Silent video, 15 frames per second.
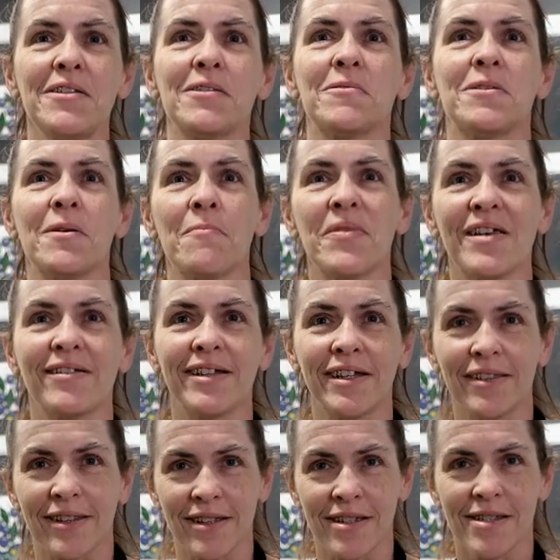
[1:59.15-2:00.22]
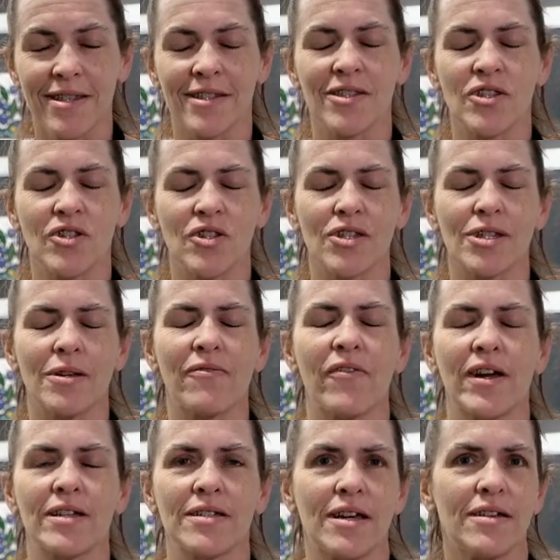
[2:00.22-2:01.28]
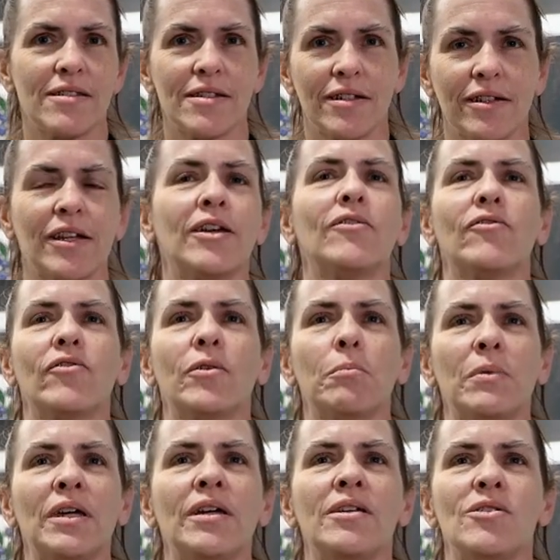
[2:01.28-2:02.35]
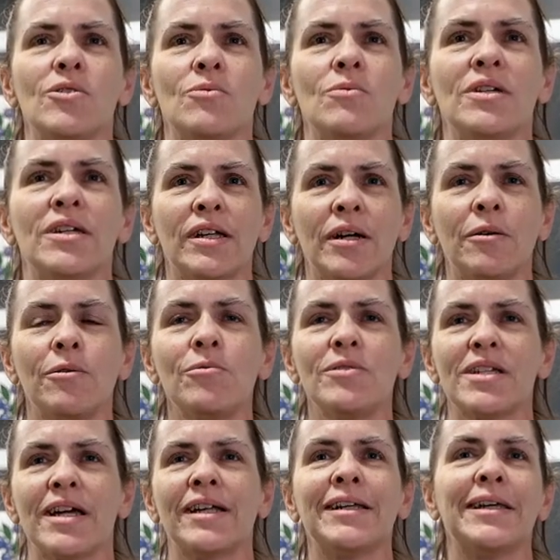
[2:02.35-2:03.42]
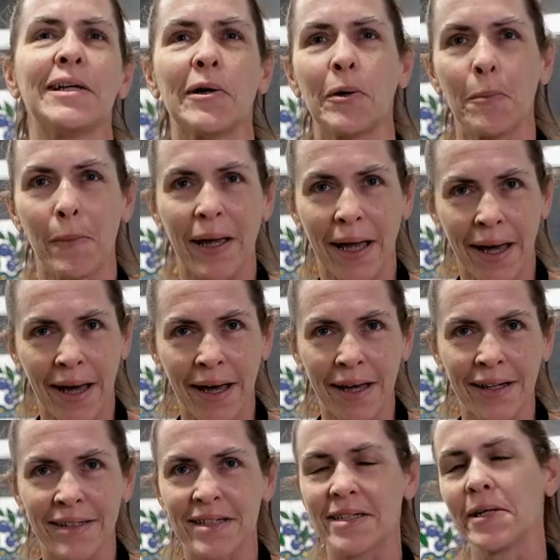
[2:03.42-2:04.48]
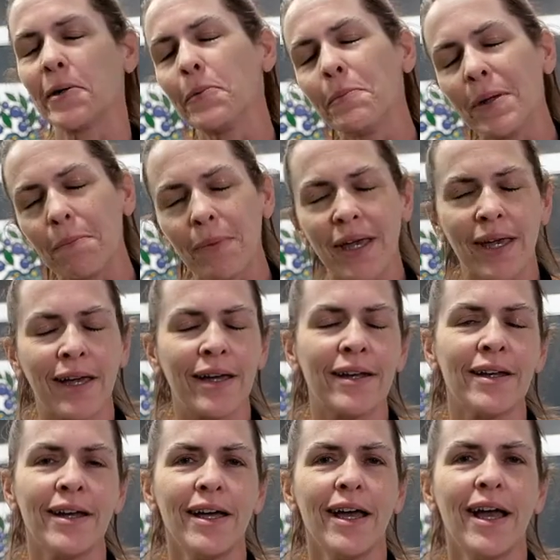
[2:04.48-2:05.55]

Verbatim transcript: so something like this is just a fantastic night for me to out and get out of my head, get out of my pain,